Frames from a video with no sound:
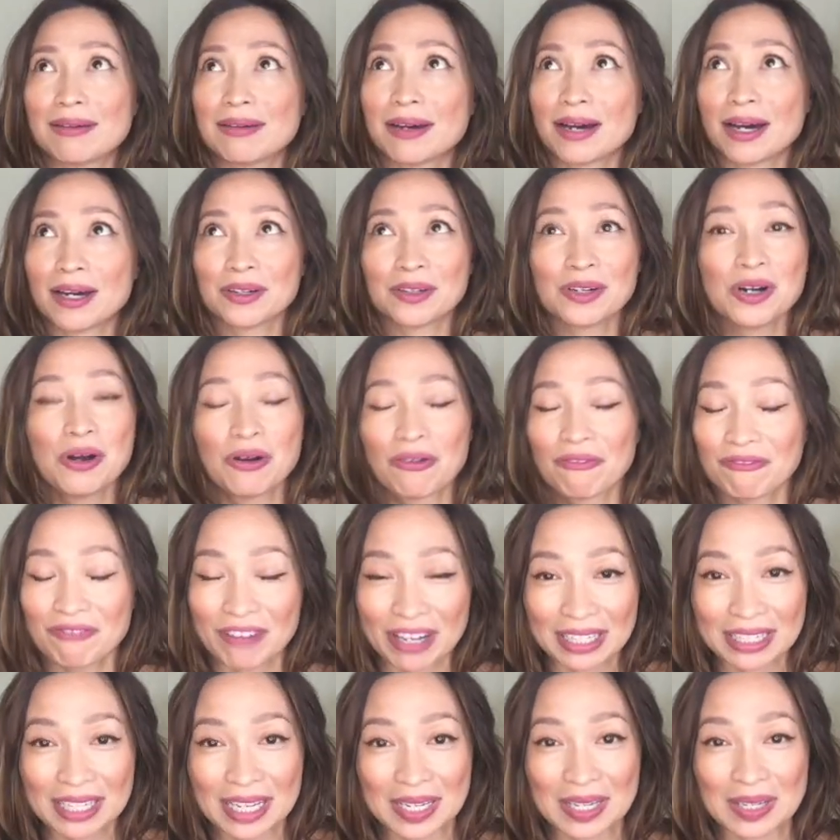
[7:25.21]
I don't know, it
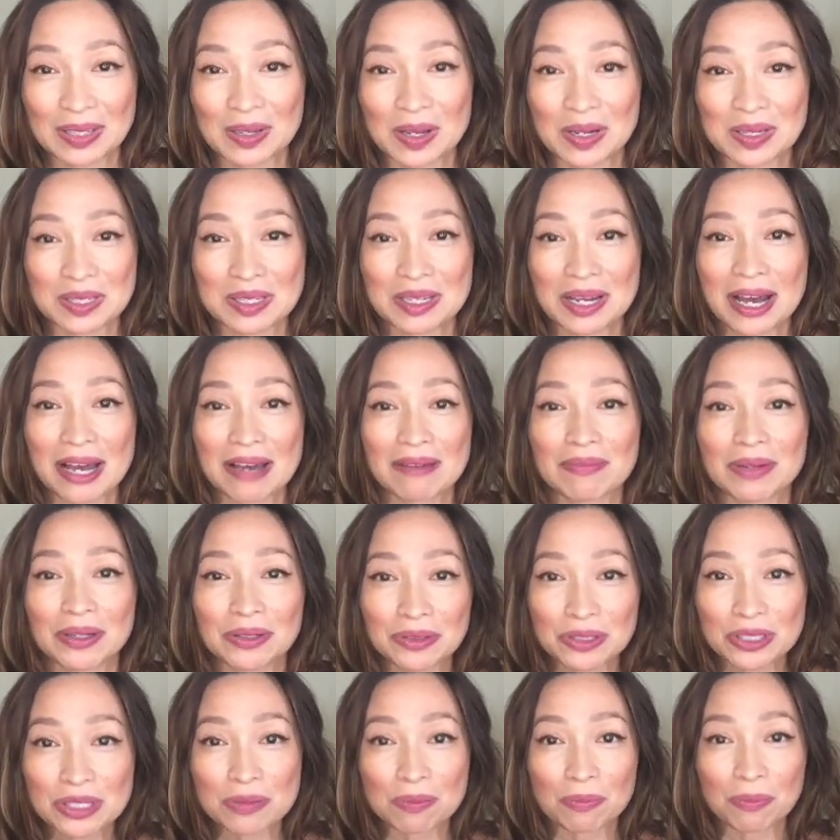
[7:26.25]
felt like a long time, but it
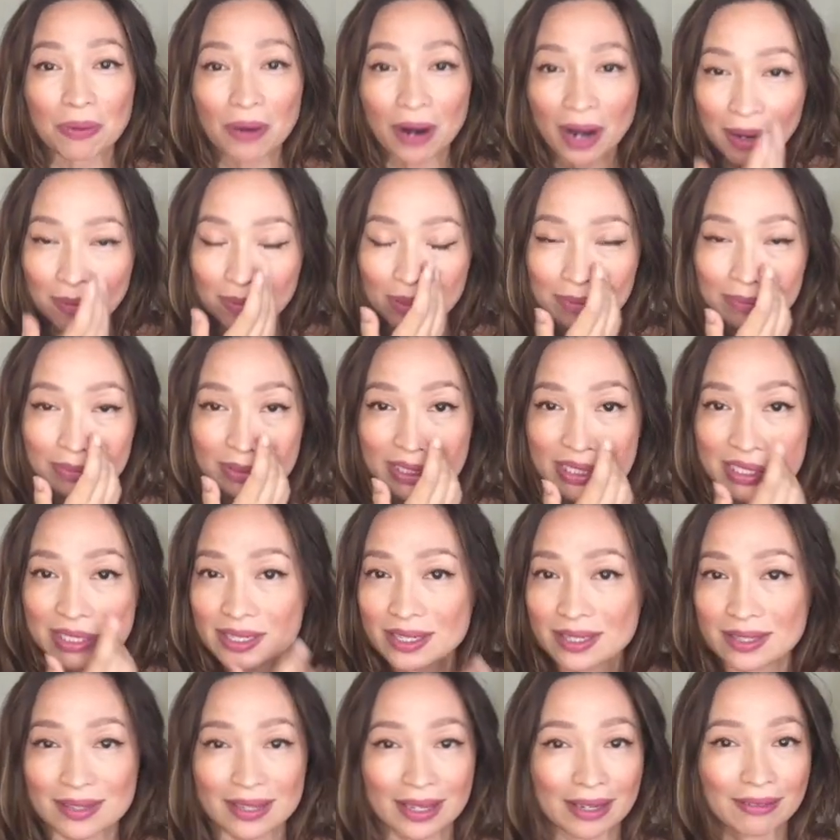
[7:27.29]
was probably
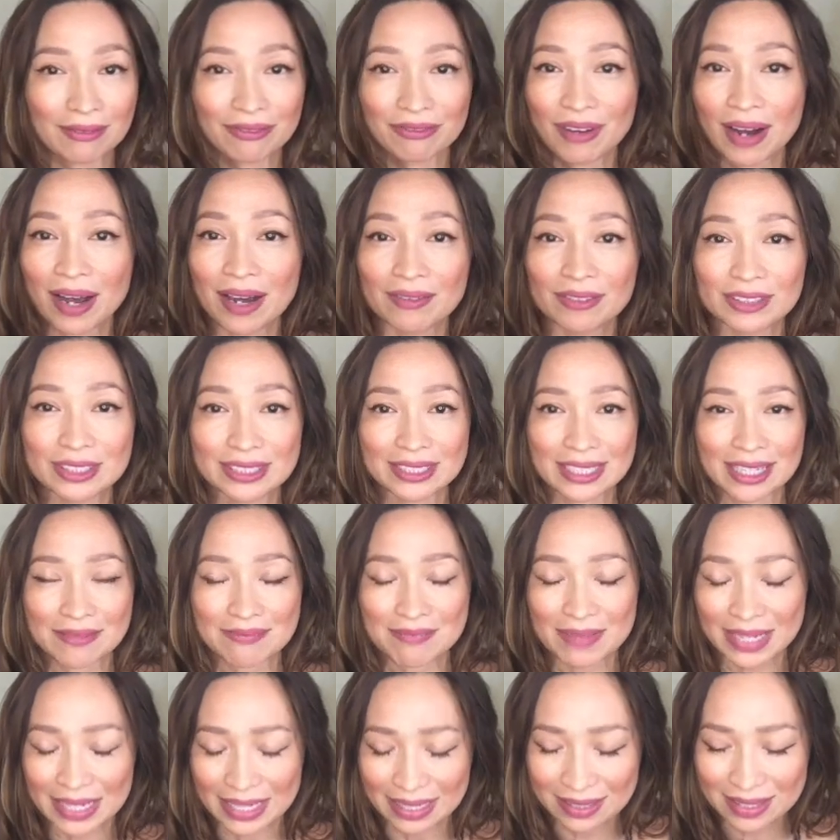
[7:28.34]
just like 5 or 10
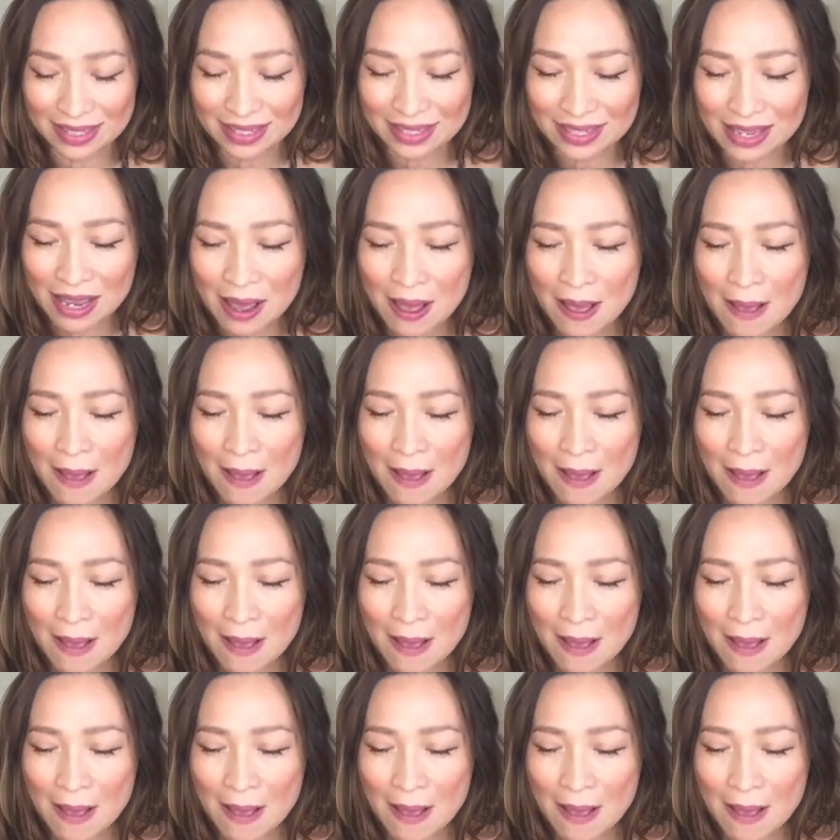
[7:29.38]
minutes.